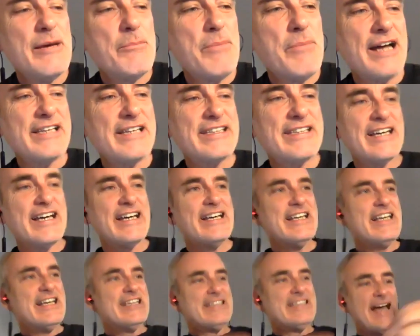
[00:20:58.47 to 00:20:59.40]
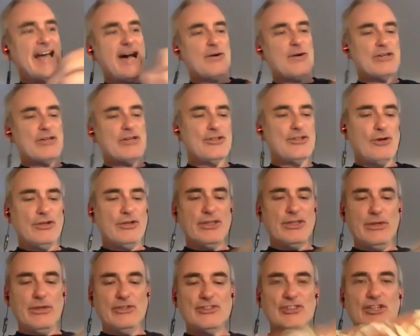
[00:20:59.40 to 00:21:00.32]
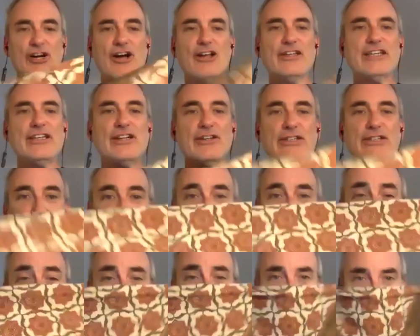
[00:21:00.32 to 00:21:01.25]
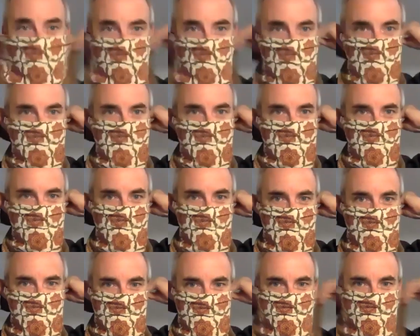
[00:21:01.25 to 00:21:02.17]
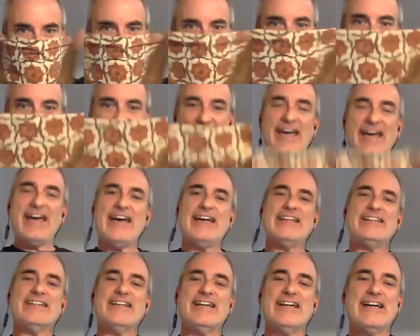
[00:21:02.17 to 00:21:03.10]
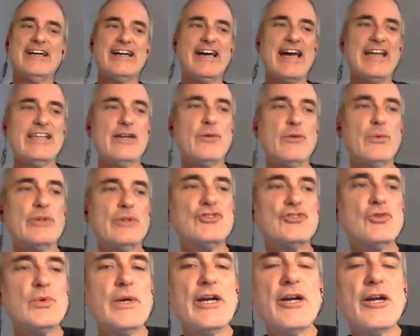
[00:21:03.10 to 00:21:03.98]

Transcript: But now we're told that we should all, sort of make these masks and that we should